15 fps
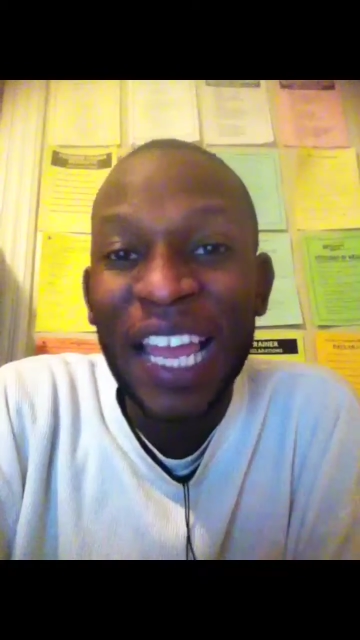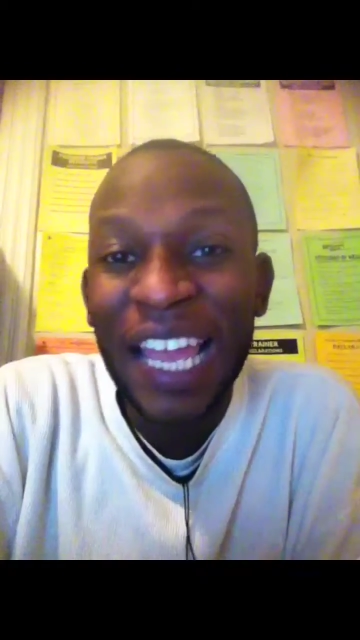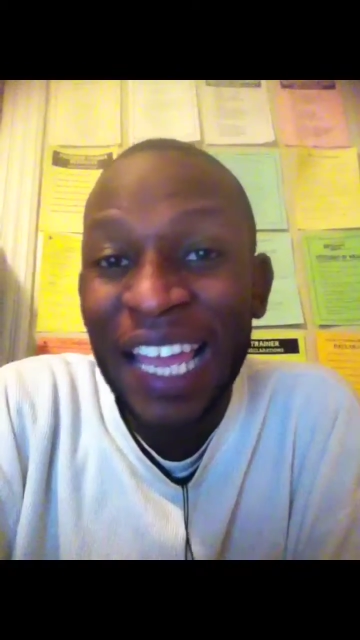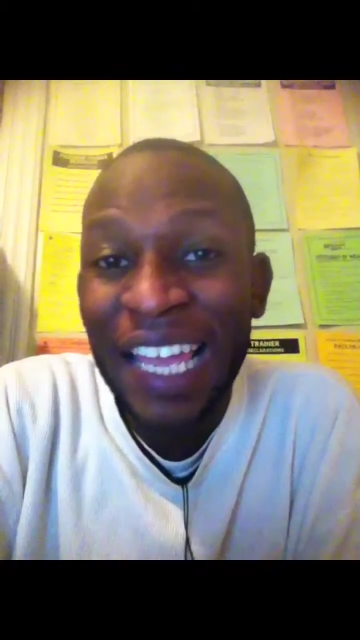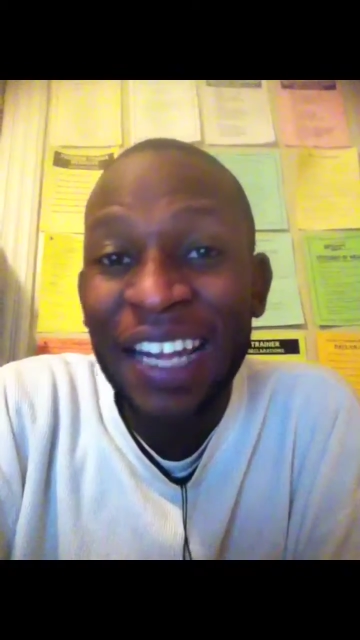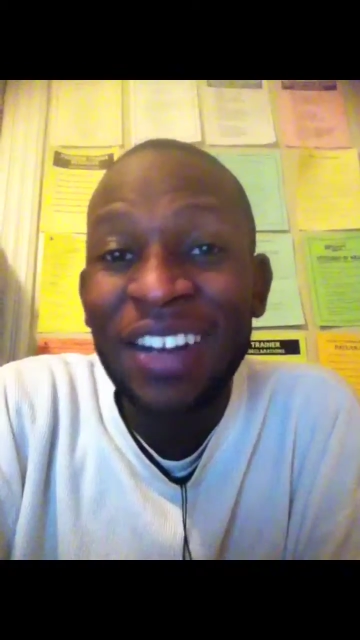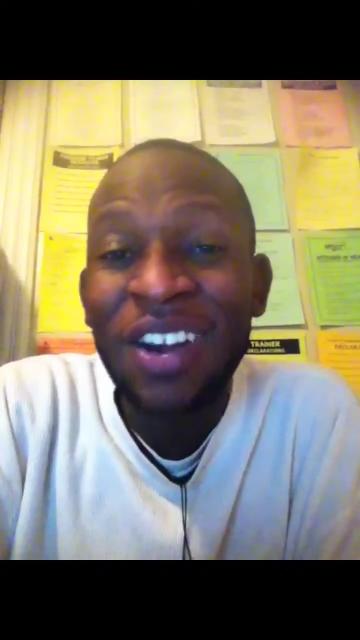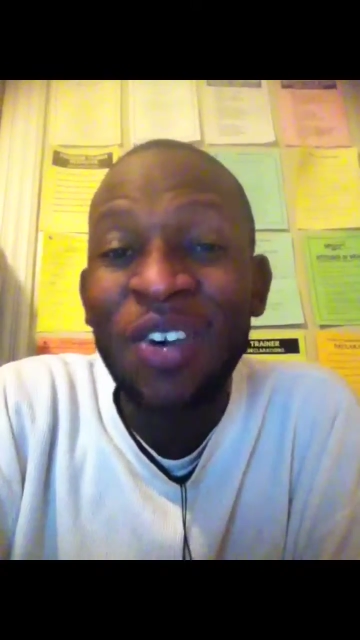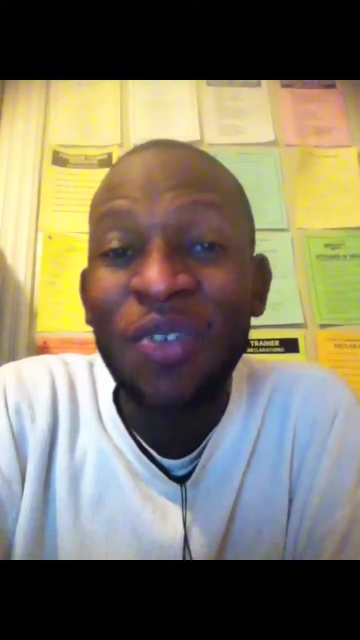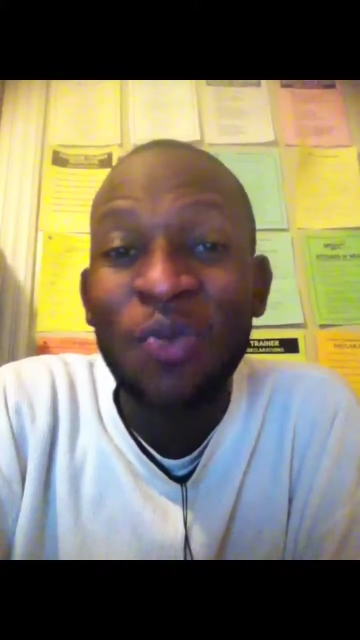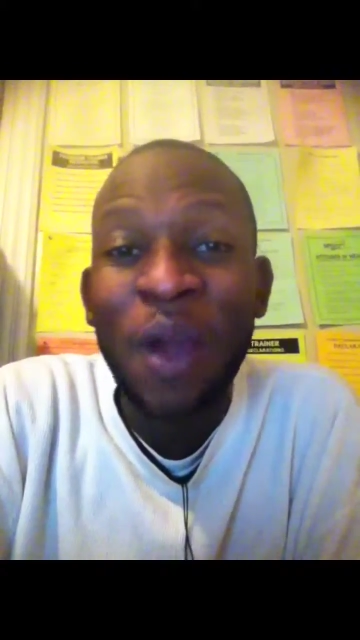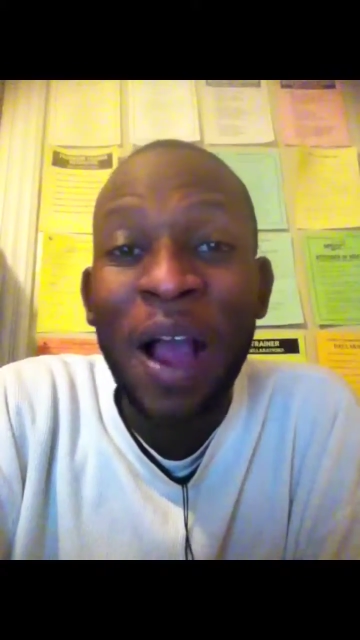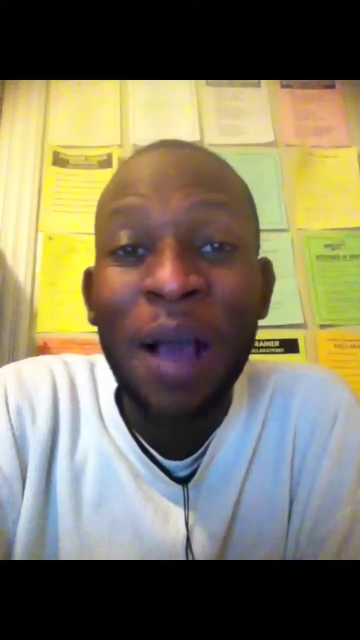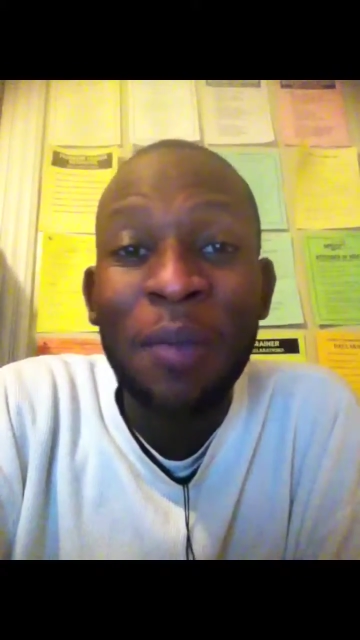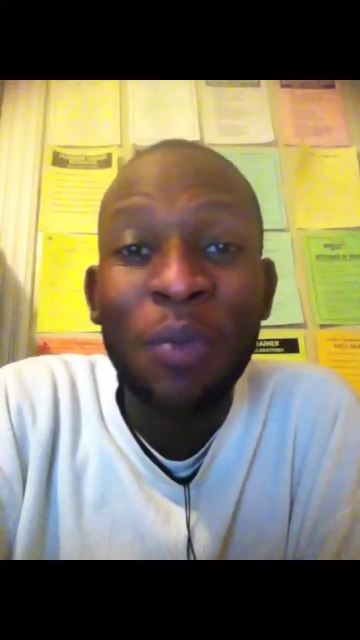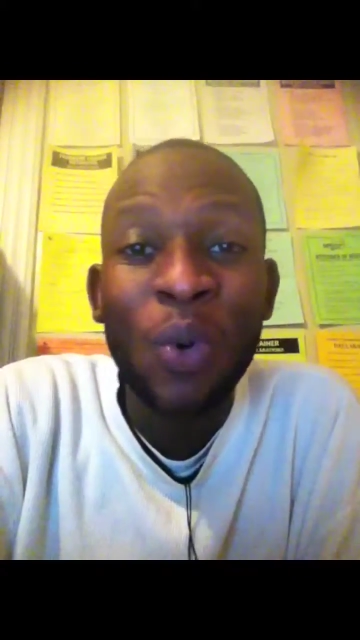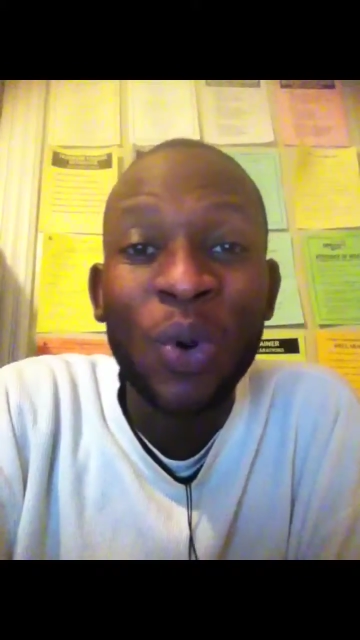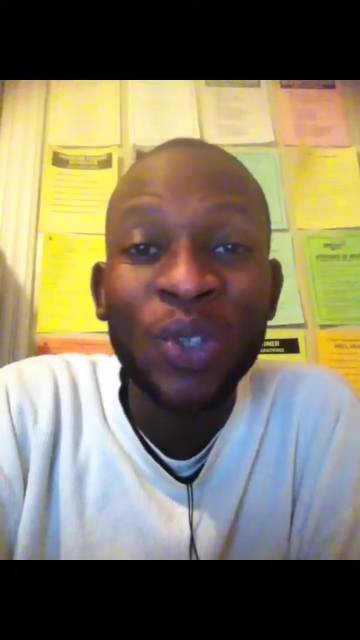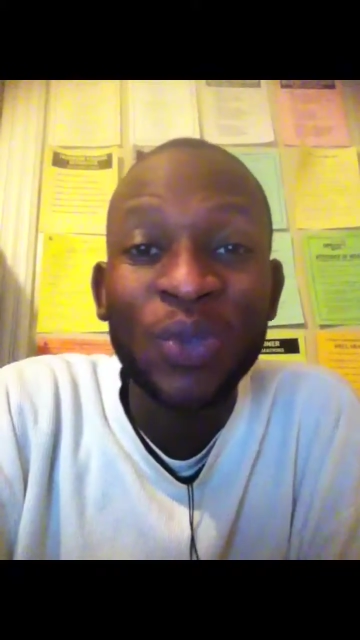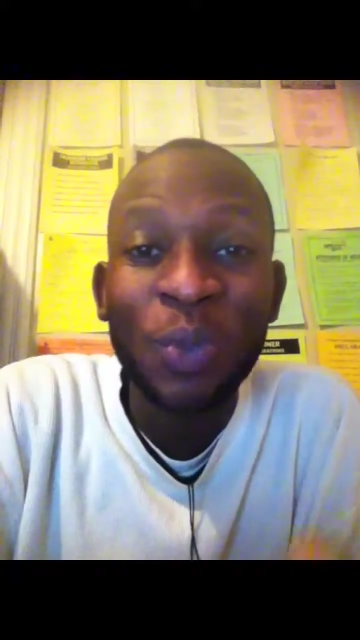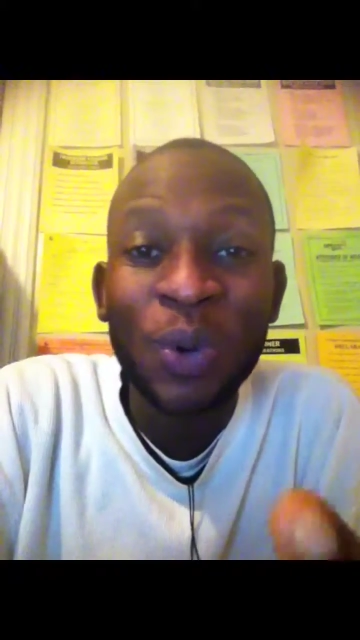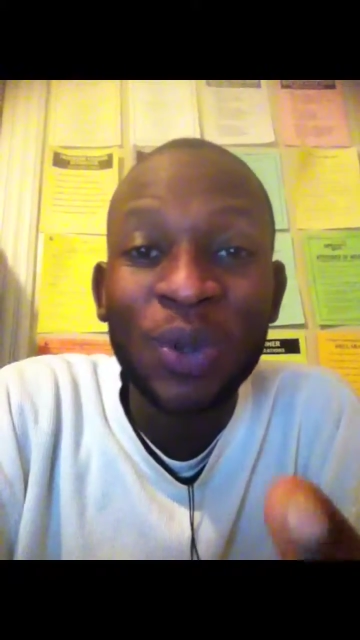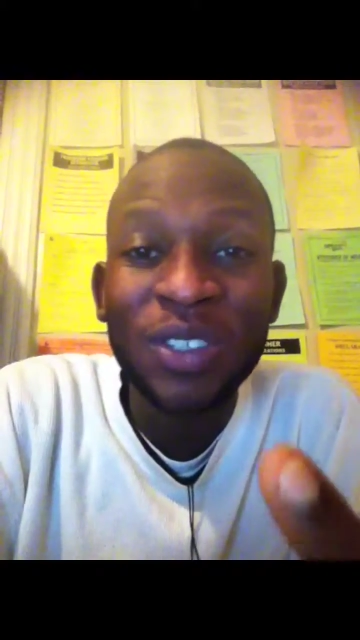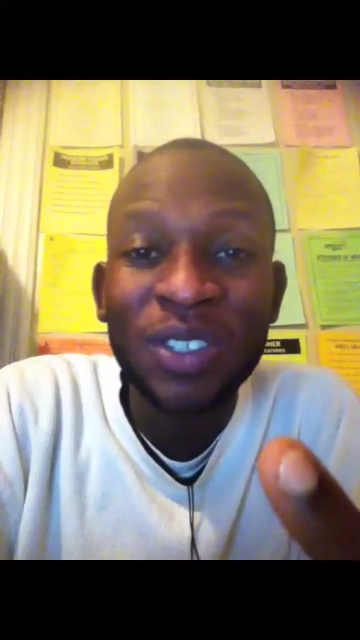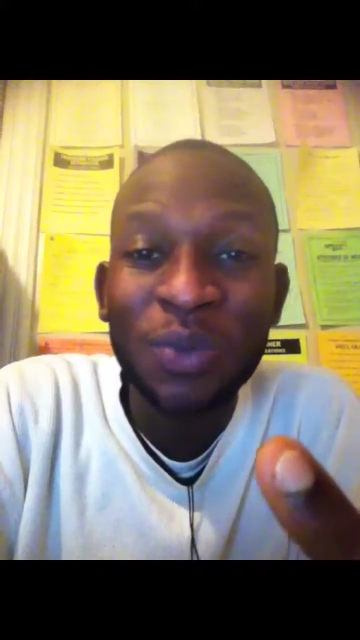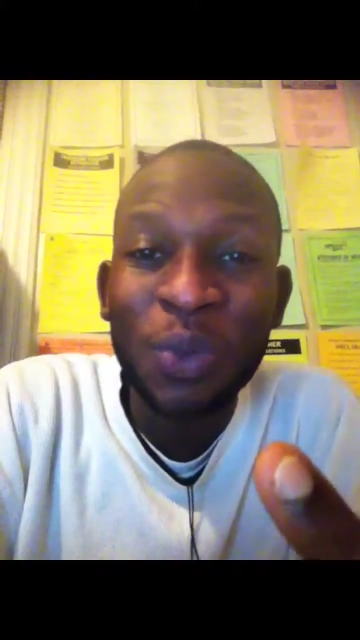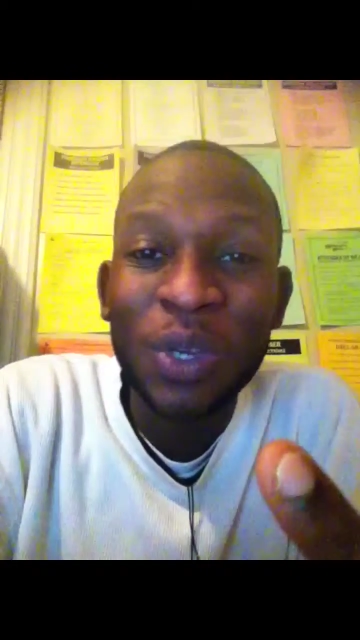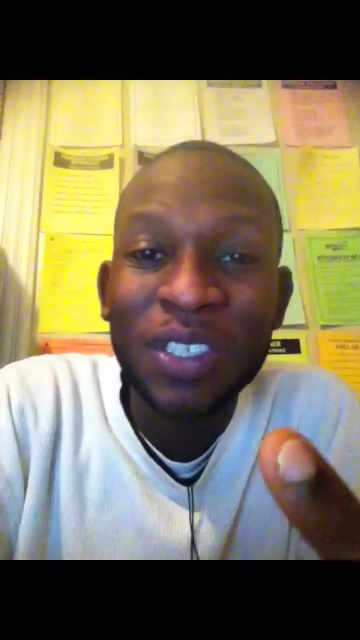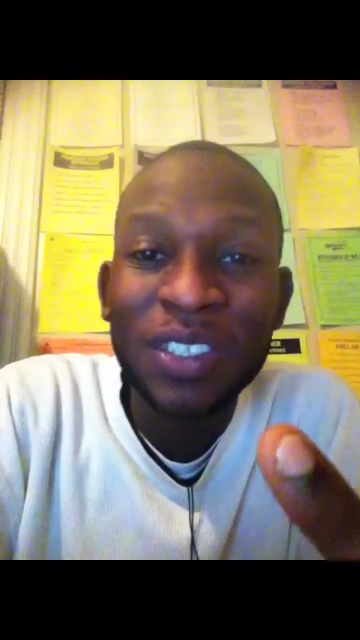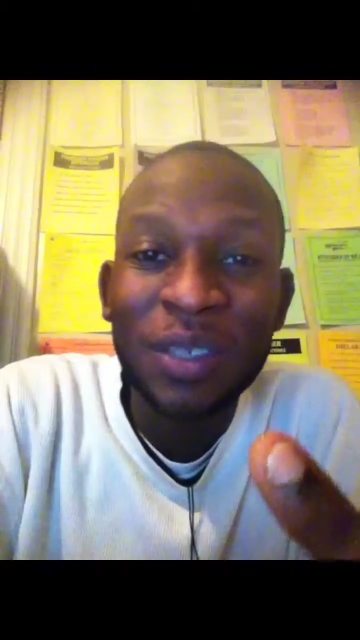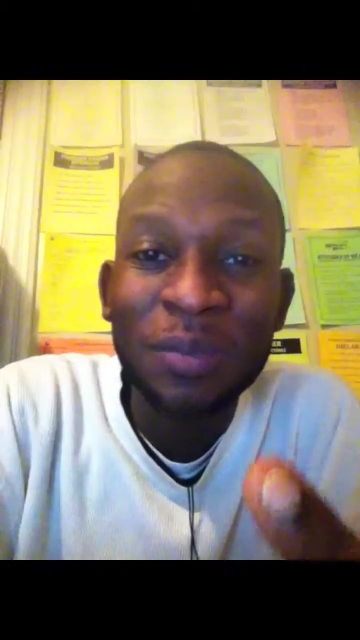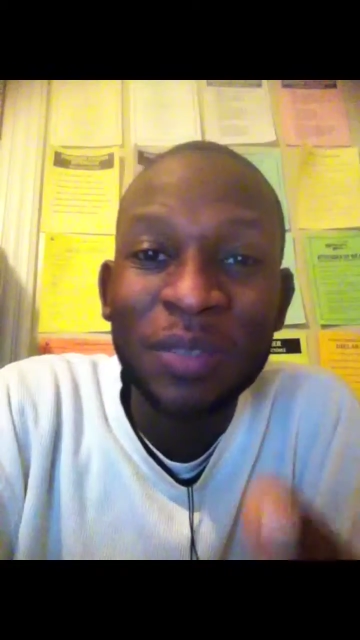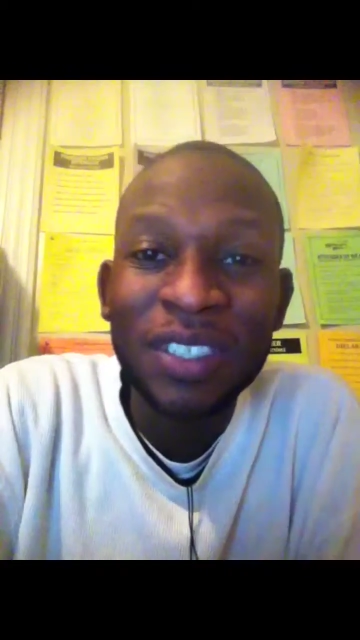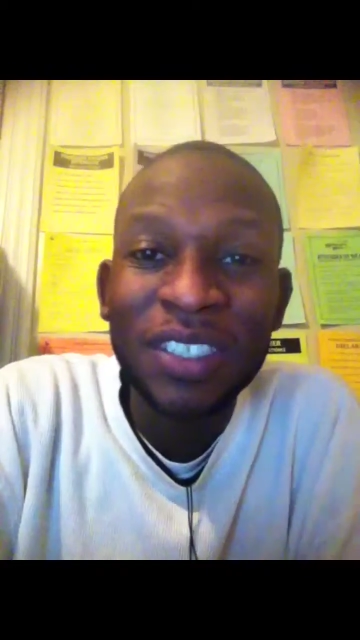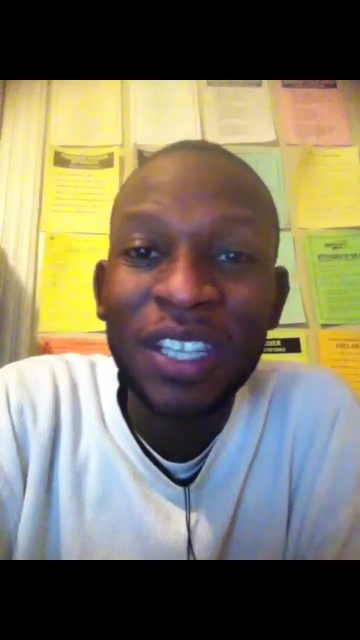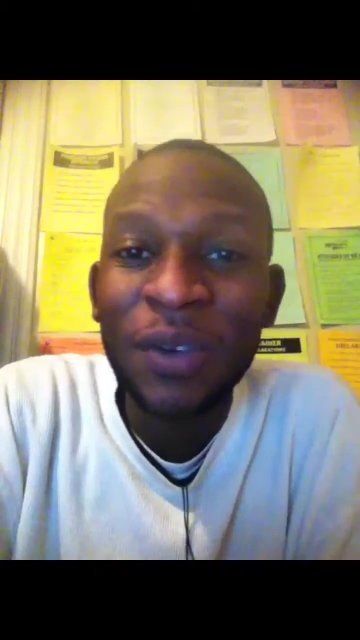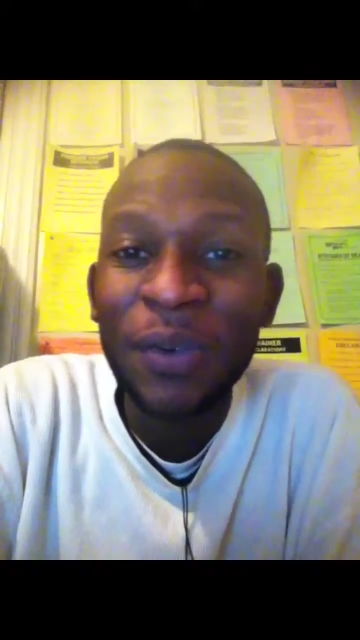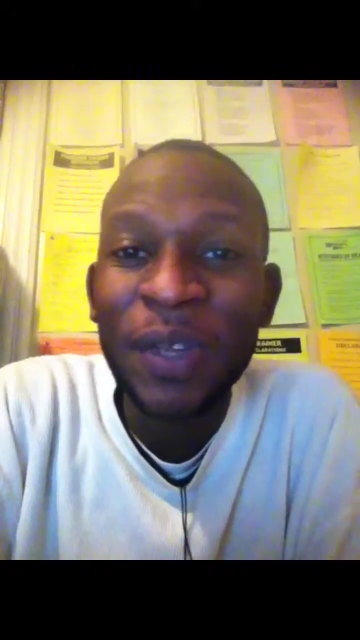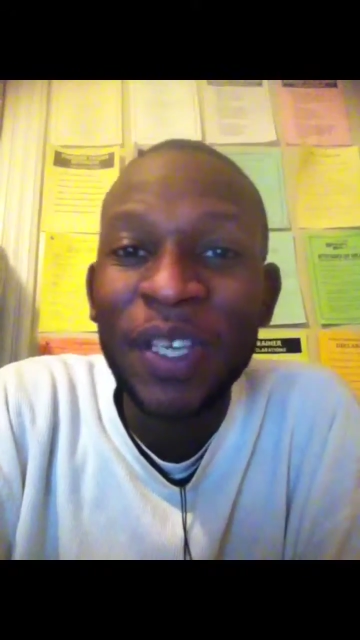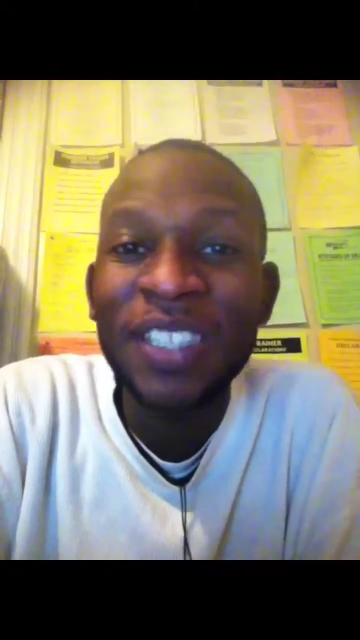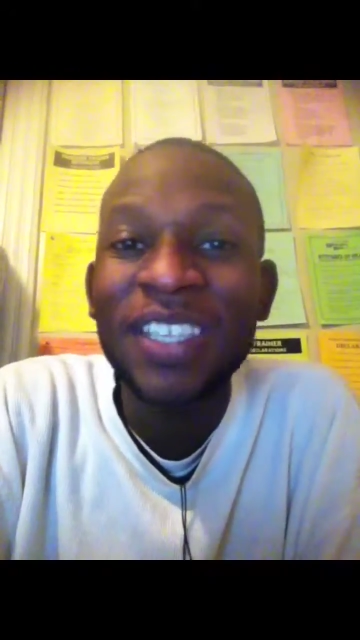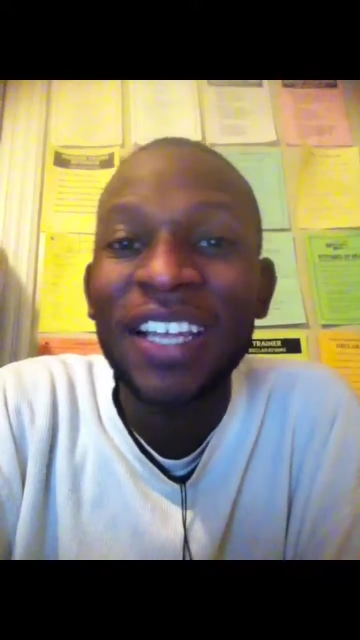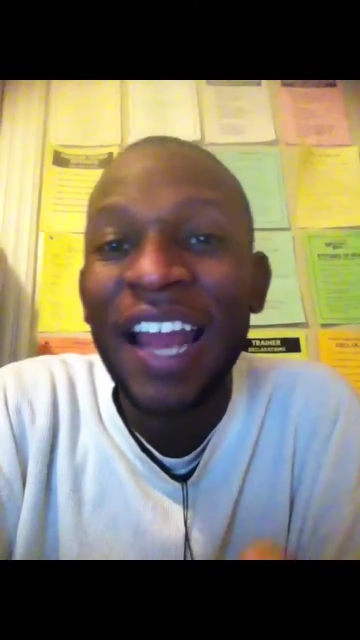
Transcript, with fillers: 8 of Rob Moore's Words of Wisdom series.